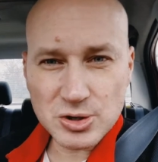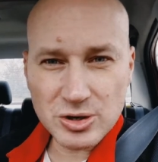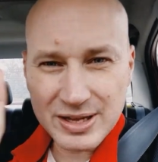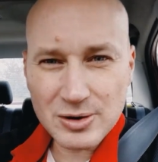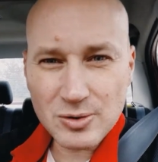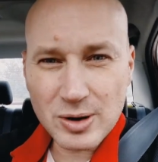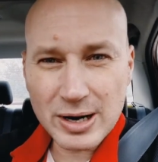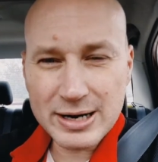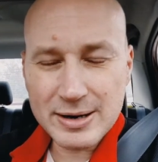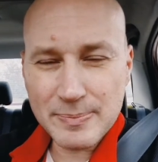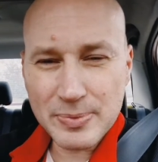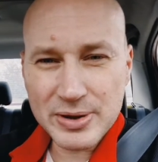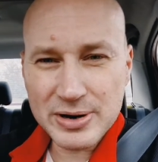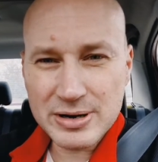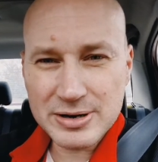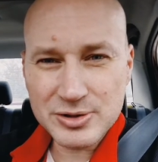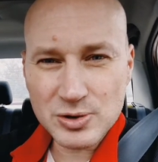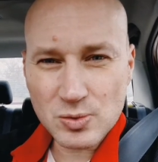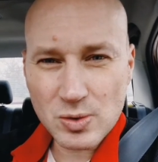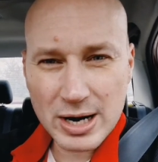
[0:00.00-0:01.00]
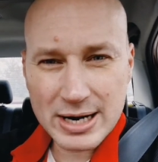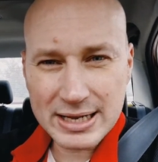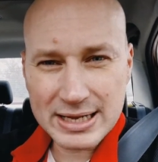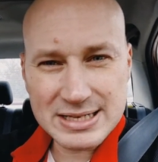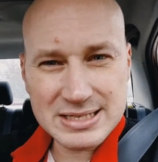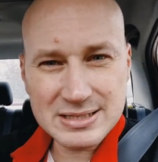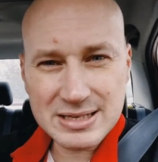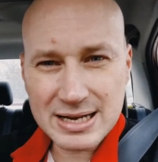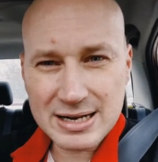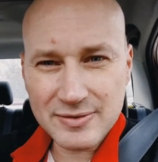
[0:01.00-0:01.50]
Think right up there at the right
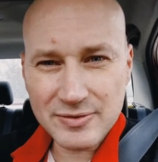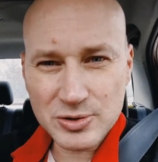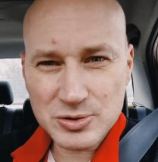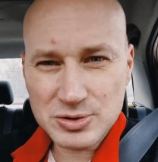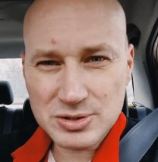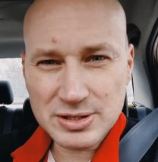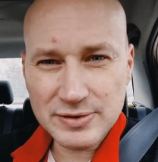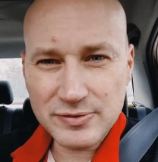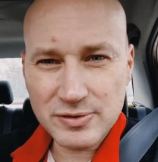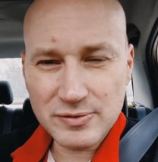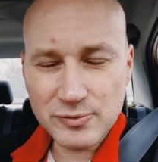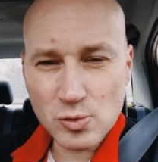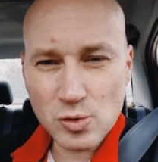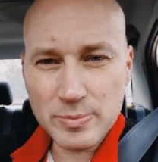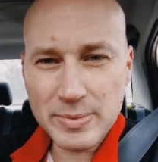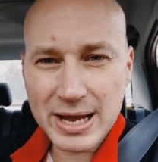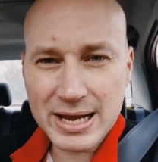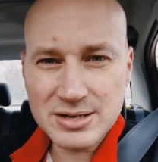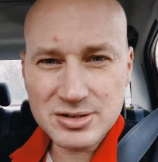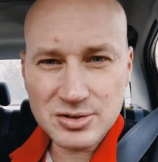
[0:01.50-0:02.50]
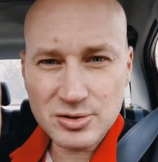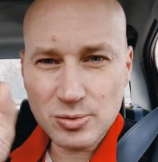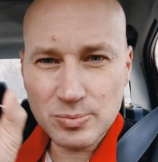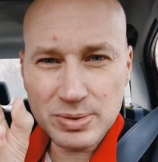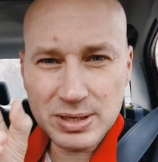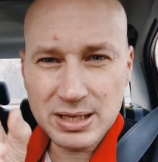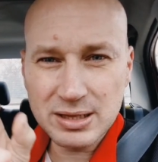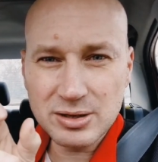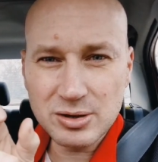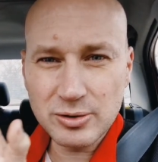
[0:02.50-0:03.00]
hand side of those different formats, there'll
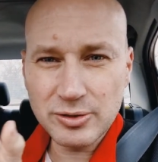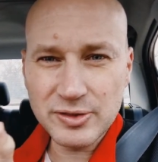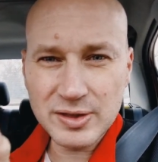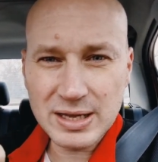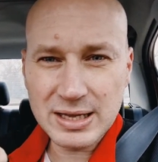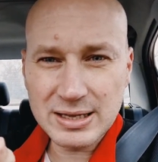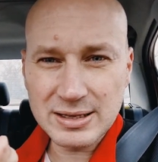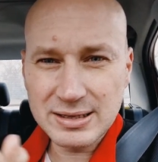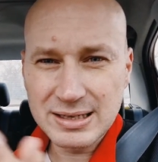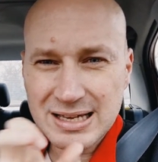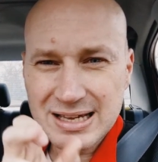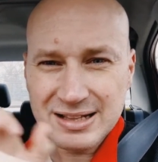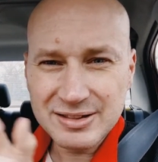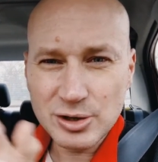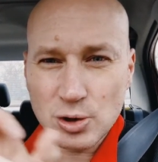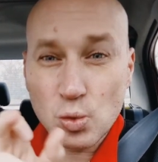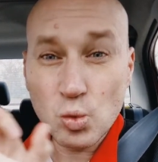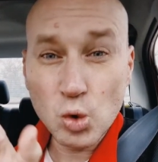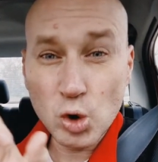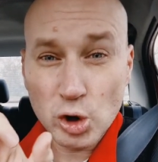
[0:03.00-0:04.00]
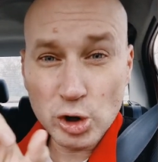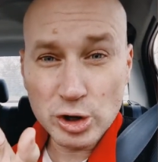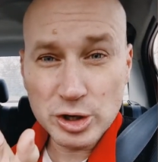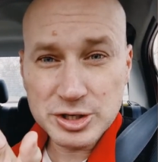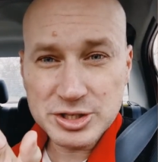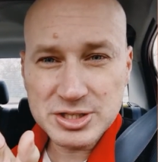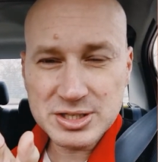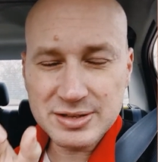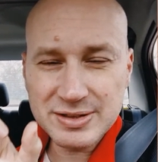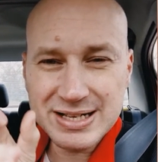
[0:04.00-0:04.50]
be a little thing, little
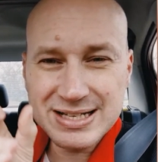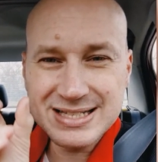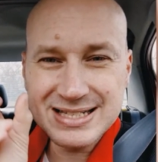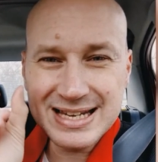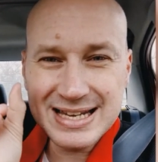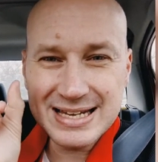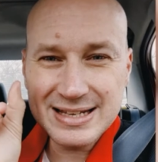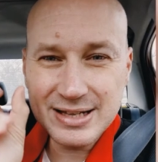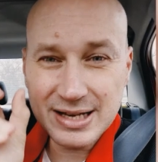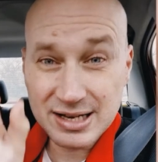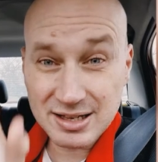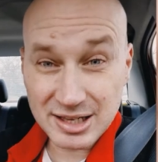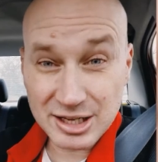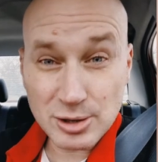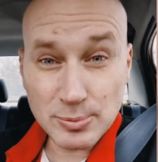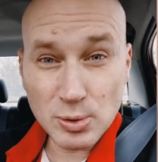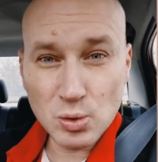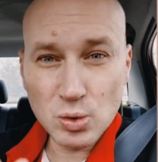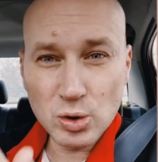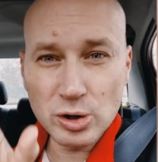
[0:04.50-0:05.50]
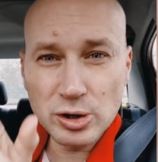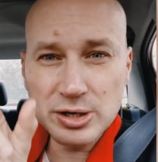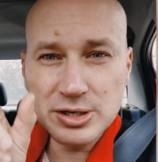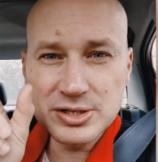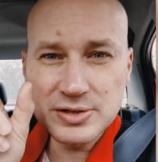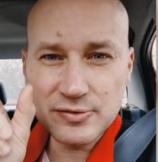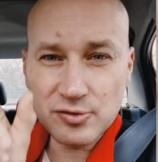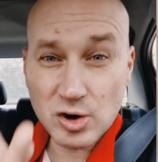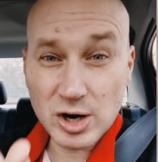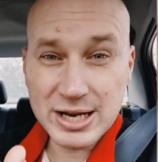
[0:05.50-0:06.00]
words that say, a clickable
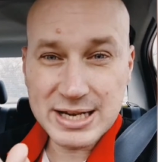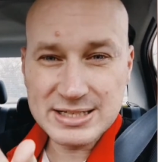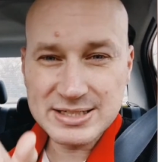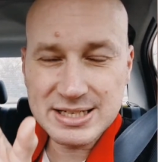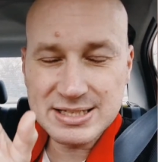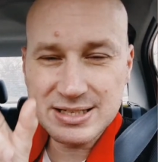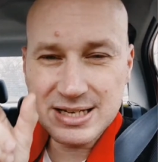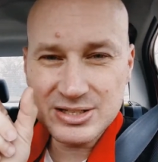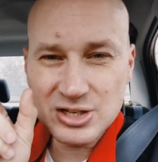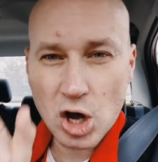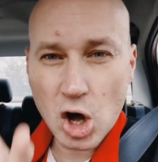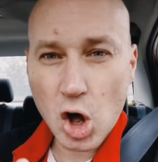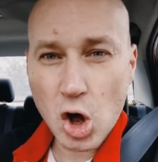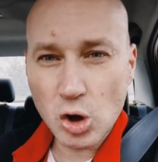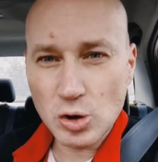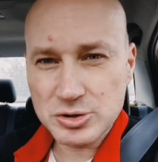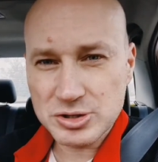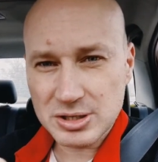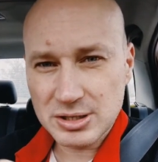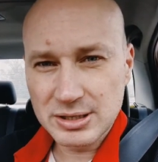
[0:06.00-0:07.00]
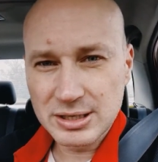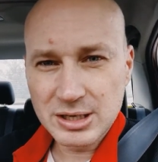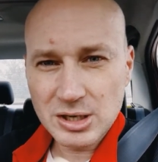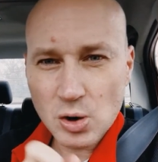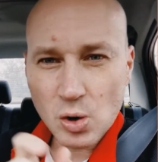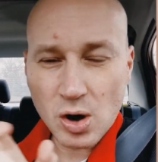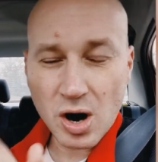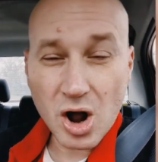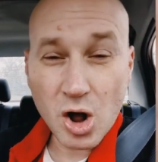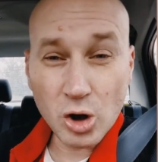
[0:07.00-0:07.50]
words phrase that says alt
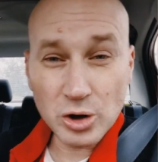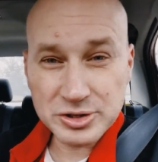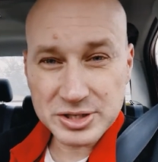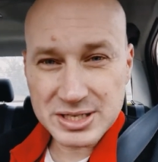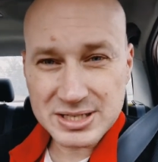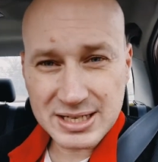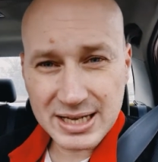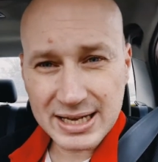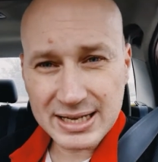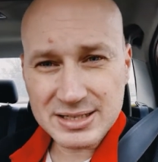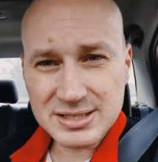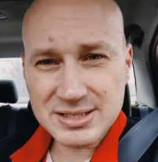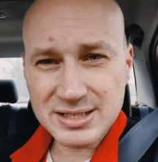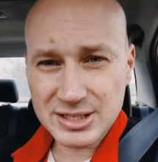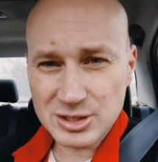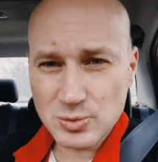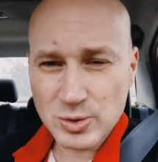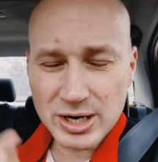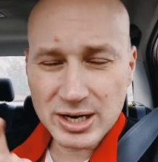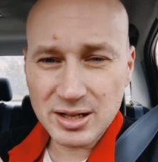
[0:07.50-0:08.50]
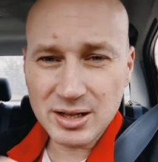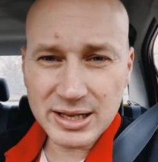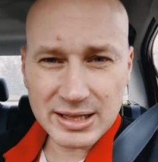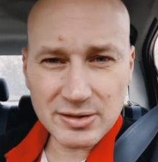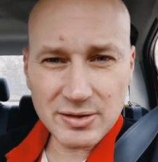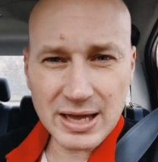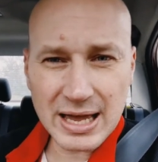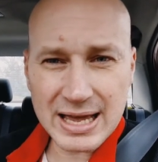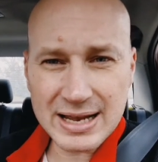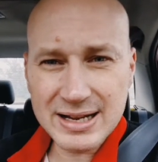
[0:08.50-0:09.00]
or alt text, and you want to click
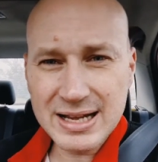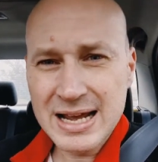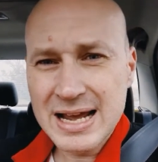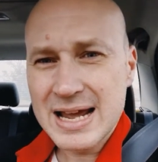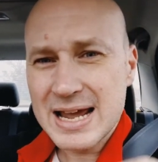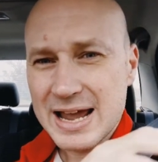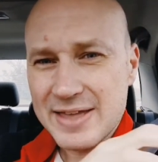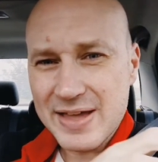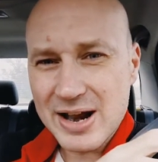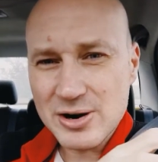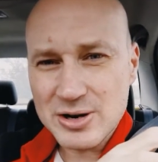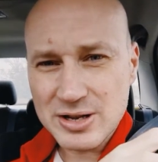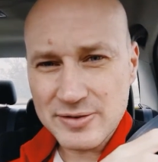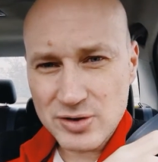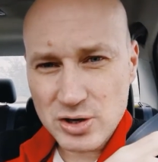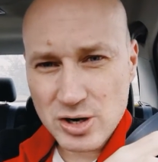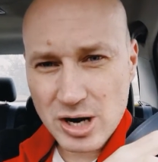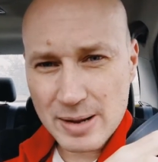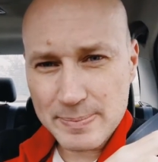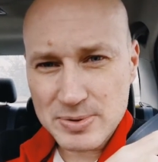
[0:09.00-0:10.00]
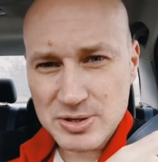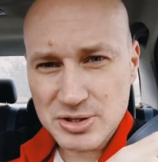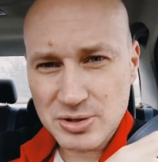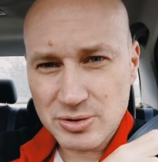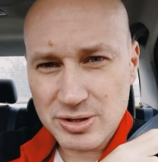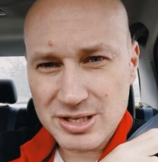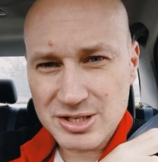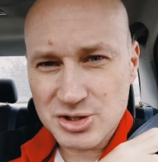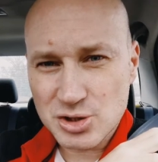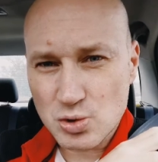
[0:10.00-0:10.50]
that, and that'll give you an
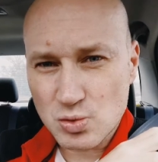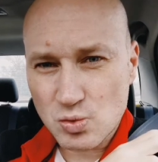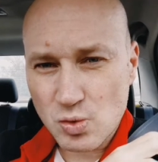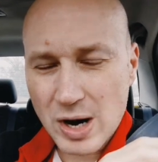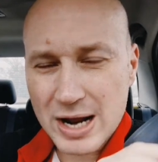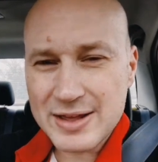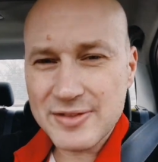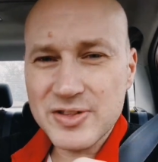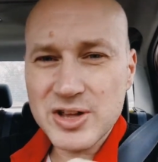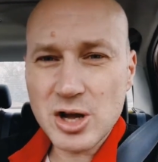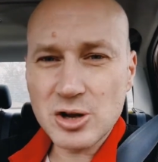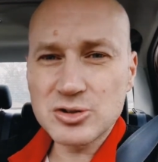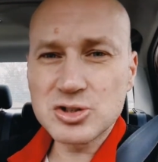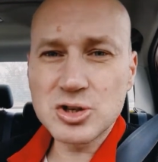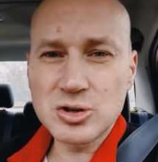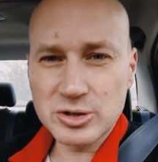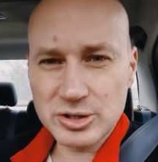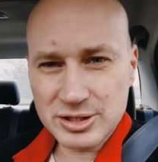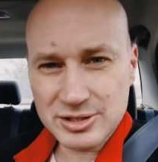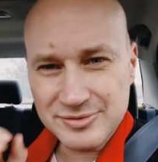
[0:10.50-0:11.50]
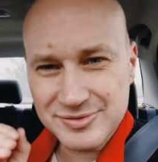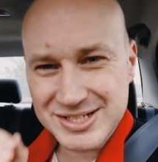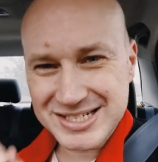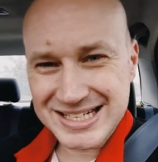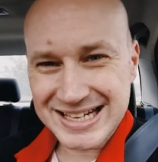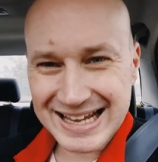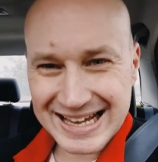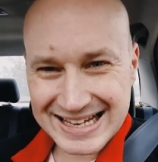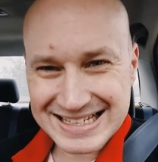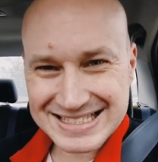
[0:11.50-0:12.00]
opportunity to write the alternative
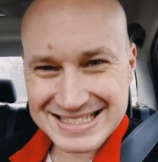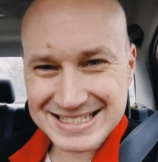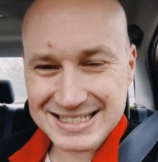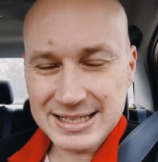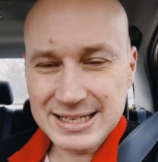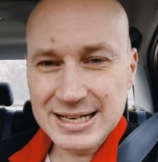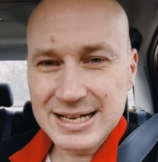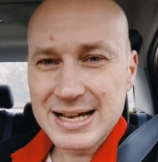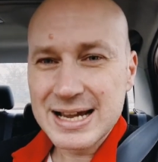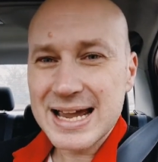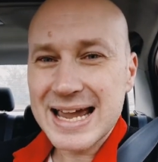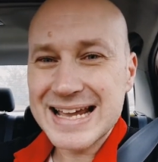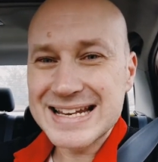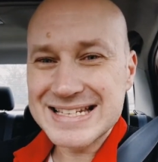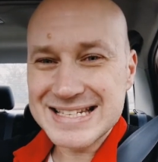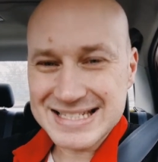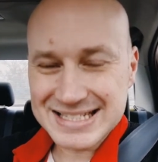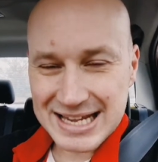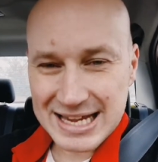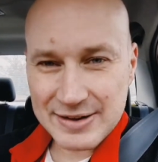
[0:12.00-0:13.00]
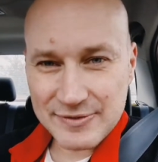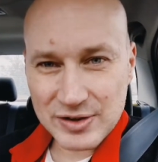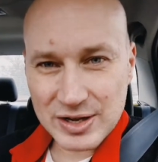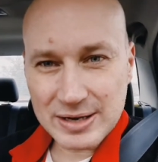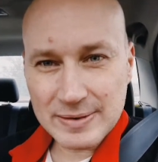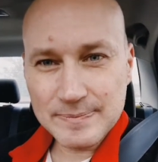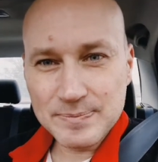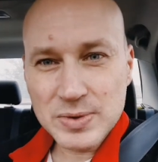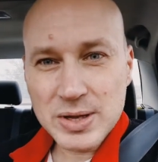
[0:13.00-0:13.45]
text and save it,